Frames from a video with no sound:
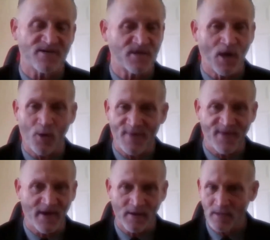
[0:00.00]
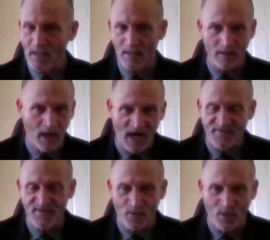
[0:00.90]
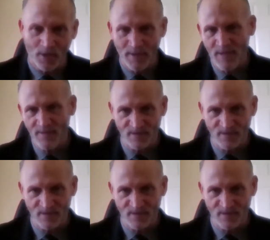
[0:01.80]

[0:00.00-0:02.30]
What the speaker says: I used to go in there, lock the door.